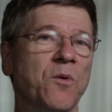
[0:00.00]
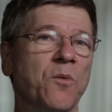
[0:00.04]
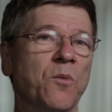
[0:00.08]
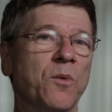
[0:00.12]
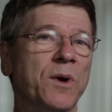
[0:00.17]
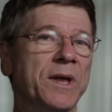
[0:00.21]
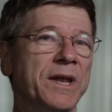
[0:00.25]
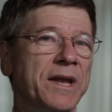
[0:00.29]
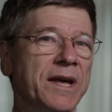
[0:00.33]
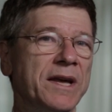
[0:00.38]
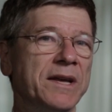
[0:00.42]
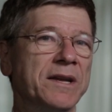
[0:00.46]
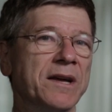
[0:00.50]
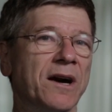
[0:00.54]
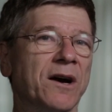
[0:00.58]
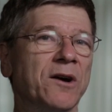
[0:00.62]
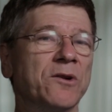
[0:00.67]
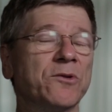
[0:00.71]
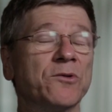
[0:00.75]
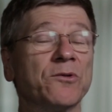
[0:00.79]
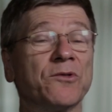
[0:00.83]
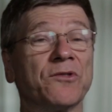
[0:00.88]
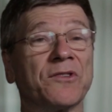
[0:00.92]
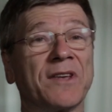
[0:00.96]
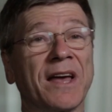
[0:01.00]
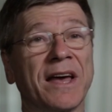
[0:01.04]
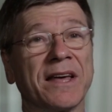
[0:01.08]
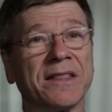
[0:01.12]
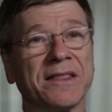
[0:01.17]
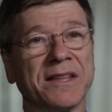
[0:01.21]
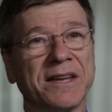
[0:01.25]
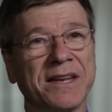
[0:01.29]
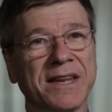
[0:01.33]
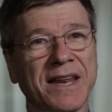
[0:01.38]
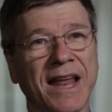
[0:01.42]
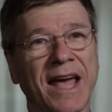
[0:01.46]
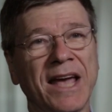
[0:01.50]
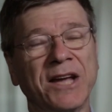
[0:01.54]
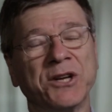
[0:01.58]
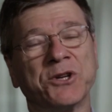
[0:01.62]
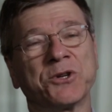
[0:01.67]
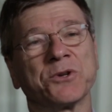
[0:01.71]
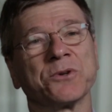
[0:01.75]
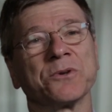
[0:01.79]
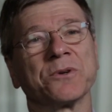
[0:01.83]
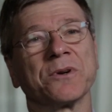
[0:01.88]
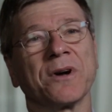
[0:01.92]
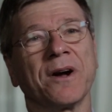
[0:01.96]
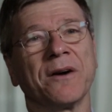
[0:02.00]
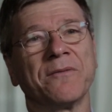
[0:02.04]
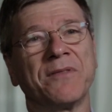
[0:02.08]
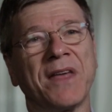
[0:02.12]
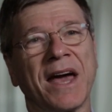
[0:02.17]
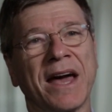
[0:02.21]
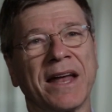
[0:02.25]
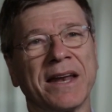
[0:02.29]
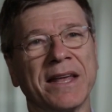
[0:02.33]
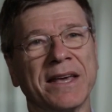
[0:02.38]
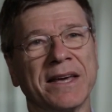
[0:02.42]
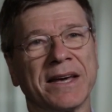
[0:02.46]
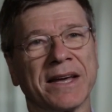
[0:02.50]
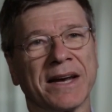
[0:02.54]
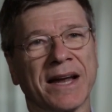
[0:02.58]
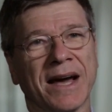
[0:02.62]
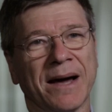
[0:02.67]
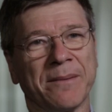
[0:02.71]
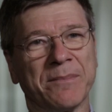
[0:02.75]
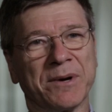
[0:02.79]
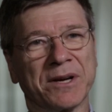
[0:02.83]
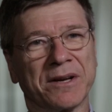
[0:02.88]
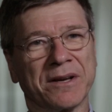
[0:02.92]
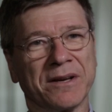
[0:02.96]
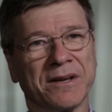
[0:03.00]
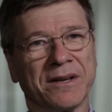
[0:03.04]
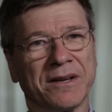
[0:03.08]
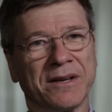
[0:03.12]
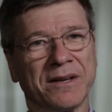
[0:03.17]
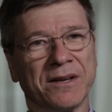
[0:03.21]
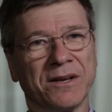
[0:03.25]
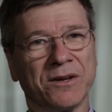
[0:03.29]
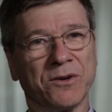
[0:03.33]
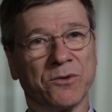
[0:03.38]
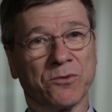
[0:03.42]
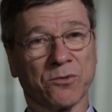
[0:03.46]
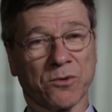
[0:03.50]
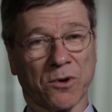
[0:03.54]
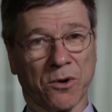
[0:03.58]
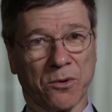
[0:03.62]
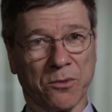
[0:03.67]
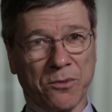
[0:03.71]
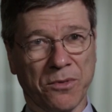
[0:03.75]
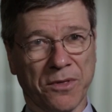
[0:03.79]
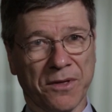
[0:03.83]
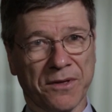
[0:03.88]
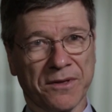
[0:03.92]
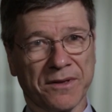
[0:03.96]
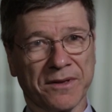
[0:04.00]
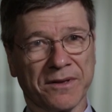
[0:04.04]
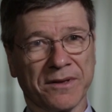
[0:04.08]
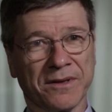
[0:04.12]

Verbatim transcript: We need to understand the nature of that economic growth,